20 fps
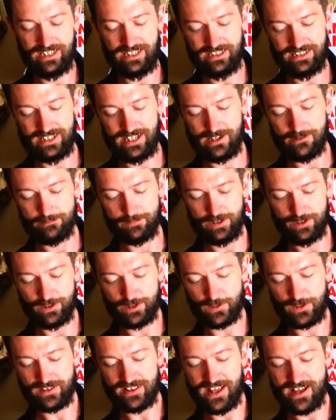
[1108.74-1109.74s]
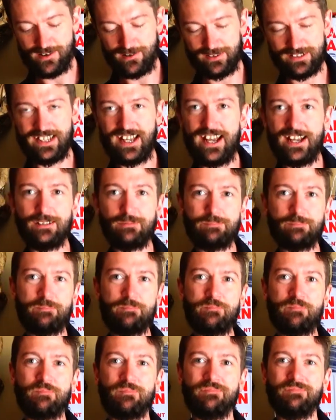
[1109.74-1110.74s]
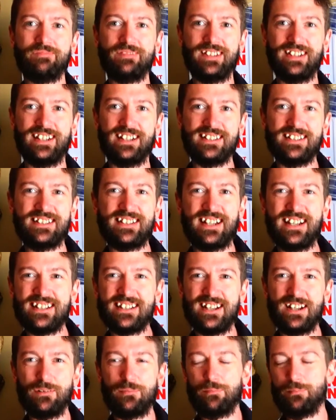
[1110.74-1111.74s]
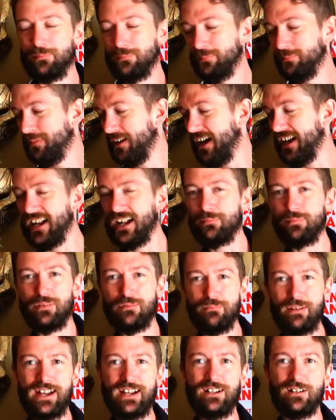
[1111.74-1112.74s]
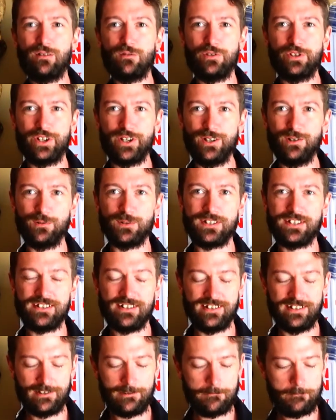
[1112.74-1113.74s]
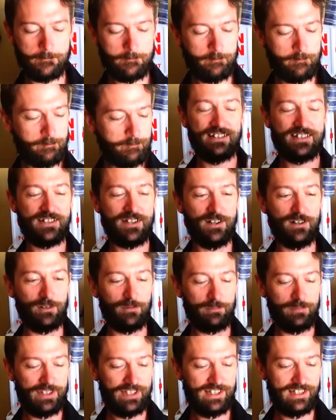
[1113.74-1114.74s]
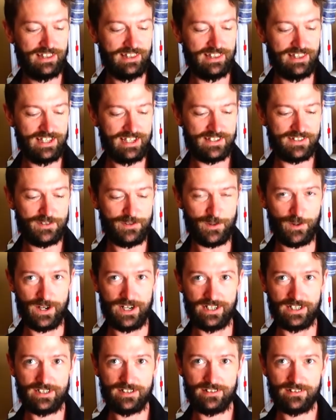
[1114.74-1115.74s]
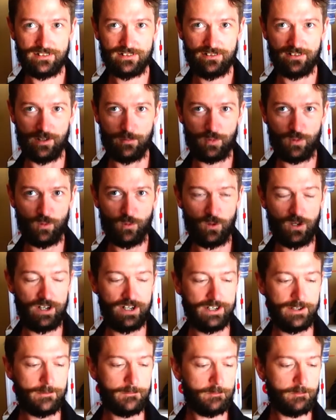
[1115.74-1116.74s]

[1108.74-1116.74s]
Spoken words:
Yeah, you could drink that all day because it tastes like pineapple mango juice. So, this drink, number one,